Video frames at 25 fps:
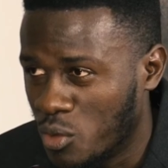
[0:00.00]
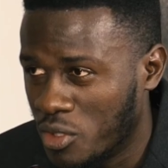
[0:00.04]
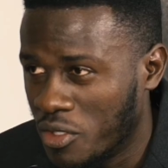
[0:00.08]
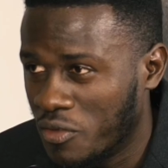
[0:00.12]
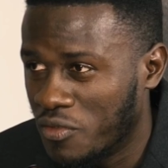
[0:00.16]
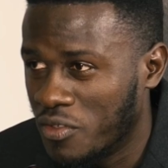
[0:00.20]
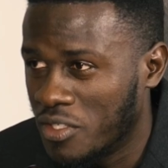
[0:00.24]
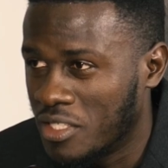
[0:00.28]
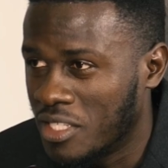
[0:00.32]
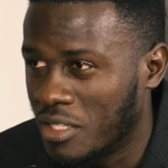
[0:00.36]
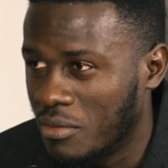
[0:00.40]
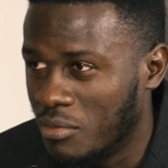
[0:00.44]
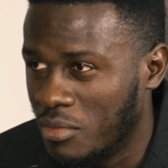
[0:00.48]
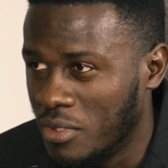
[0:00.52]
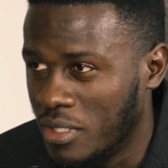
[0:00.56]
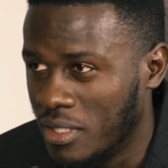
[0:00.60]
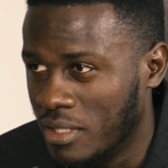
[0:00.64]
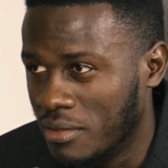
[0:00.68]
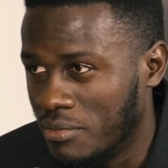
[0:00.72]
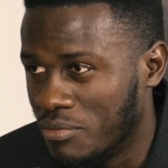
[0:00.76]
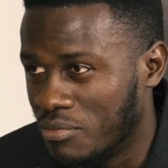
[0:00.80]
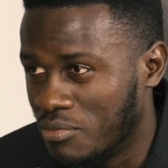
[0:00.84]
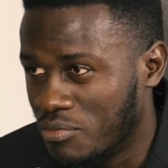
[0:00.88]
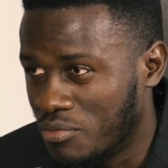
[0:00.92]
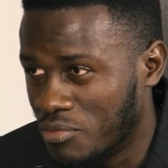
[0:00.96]
would definitely
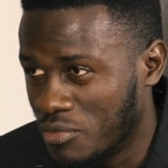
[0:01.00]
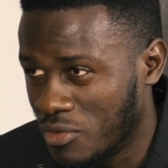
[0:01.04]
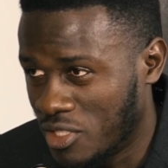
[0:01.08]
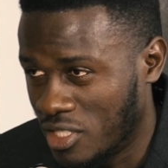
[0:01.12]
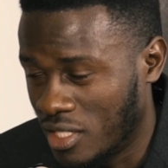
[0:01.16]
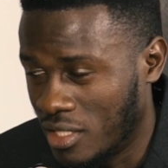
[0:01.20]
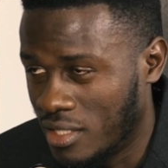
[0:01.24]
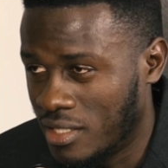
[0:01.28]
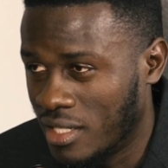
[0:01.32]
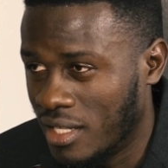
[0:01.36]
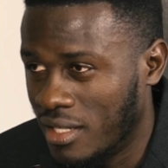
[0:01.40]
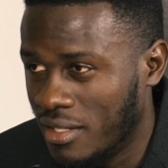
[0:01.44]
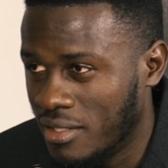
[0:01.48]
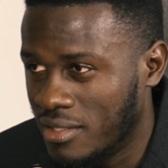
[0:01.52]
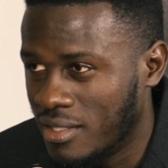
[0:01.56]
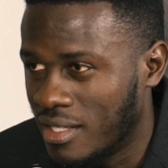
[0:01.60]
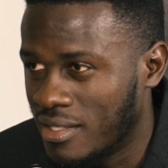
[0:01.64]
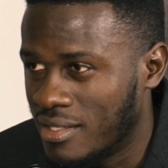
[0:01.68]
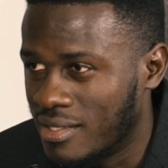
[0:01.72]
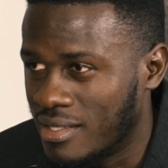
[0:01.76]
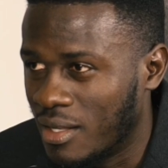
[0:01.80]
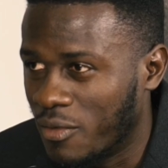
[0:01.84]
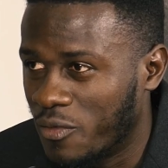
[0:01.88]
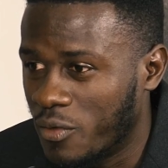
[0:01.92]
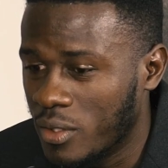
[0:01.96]
be a challenge that
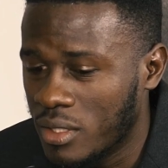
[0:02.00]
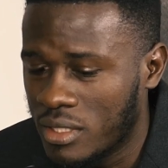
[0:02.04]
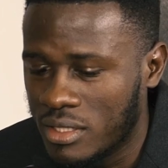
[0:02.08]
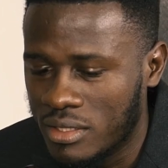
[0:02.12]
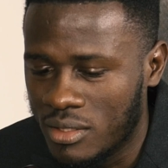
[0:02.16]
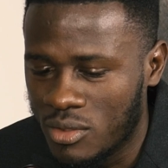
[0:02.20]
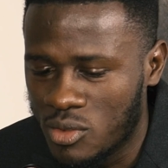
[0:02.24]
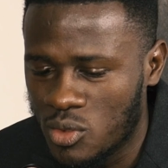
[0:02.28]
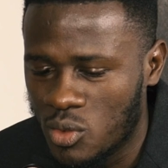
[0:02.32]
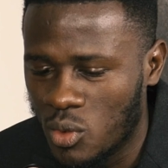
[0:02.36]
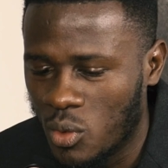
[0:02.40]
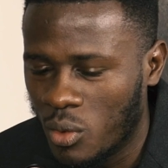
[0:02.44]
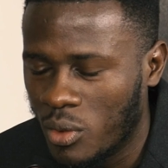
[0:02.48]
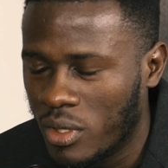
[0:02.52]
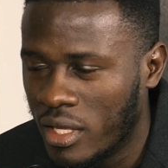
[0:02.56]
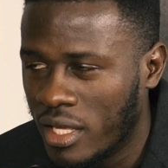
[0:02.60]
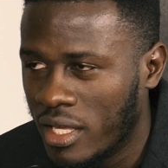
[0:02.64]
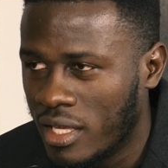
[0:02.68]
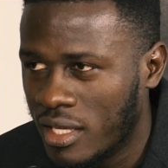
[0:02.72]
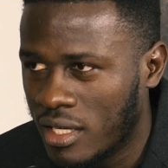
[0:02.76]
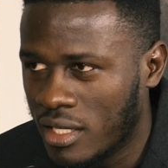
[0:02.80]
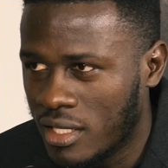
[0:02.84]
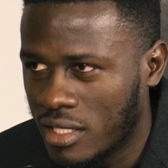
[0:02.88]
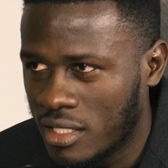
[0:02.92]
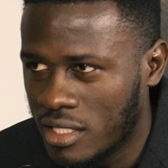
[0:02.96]
is affecting. So
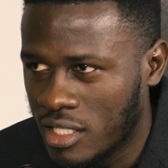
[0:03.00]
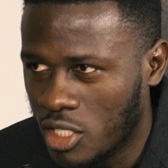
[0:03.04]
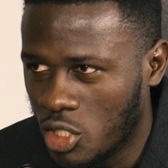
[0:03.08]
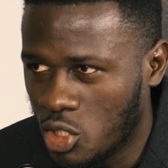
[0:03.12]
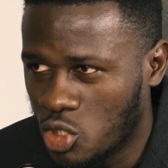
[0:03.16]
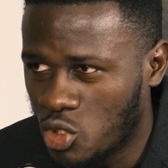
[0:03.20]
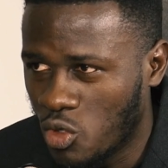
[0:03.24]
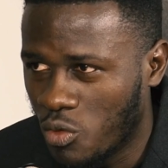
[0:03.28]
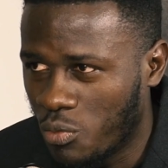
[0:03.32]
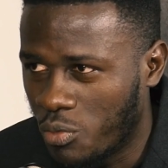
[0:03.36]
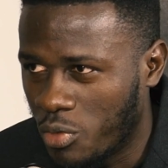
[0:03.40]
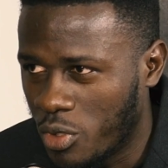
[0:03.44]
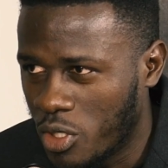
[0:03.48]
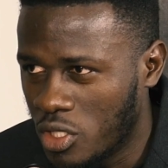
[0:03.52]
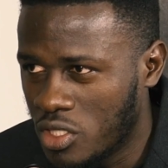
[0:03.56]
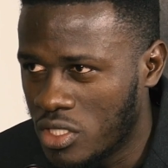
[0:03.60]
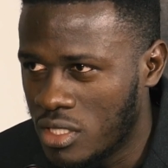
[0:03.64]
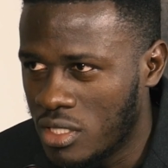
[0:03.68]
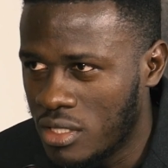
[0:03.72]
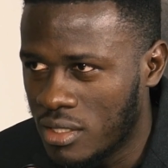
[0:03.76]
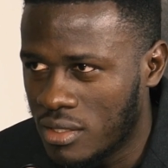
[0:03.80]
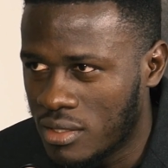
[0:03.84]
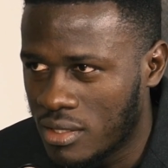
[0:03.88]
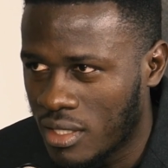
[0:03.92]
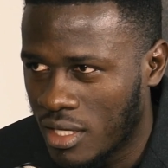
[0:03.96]
the issue of
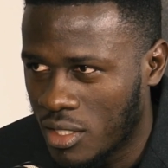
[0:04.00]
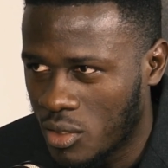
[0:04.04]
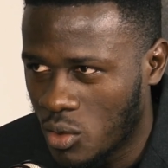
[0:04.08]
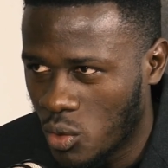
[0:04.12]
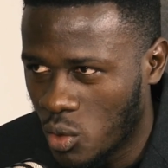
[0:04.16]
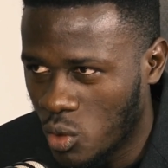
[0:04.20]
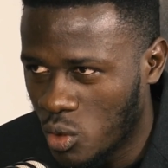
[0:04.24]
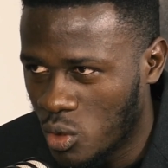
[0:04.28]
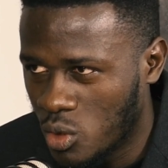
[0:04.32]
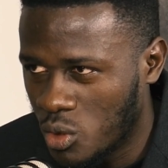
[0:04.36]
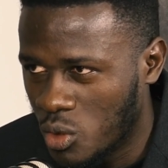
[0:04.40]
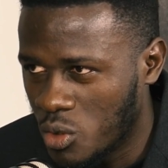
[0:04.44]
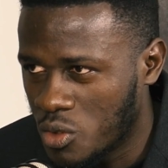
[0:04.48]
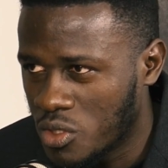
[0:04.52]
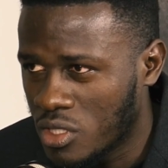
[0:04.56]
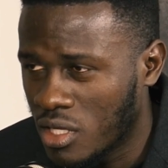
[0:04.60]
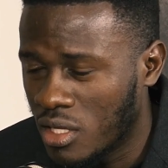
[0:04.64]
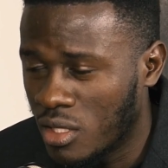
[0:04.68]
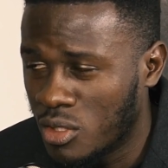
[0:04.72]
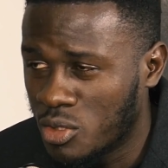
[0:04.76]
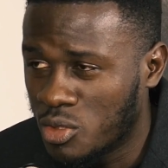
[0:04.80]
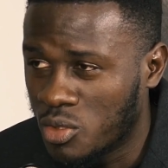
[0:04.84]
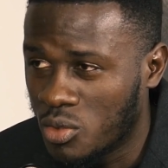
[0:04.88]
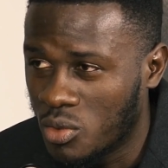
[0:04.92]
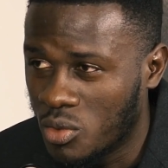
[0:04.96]
prejudice and all those
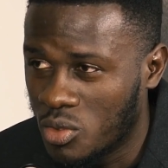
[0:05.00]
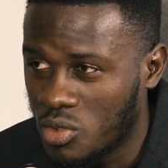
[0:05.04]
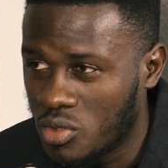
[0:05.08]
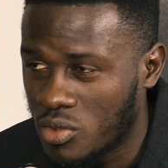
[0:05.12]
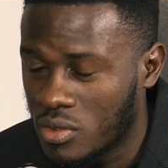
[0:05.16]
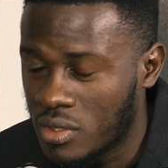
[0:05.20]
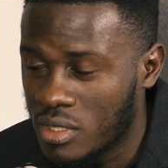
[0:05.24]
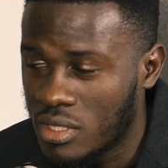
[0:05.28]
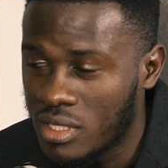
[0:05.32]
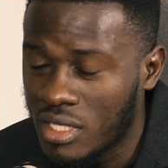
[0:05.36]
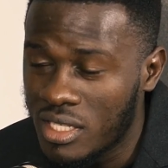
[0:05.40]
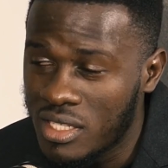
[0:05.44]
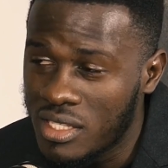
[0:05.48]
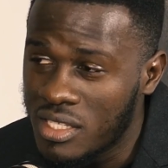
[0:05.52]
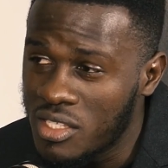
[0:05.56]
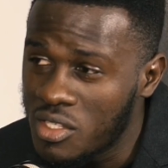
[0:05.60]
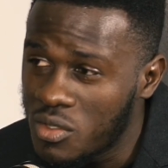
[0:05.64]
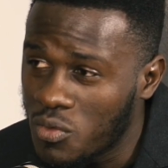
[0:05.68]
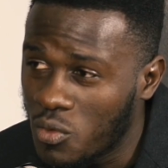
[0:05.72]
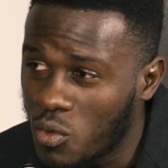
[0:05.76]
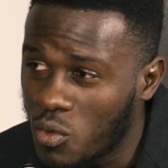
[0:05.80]
cultural notions, and this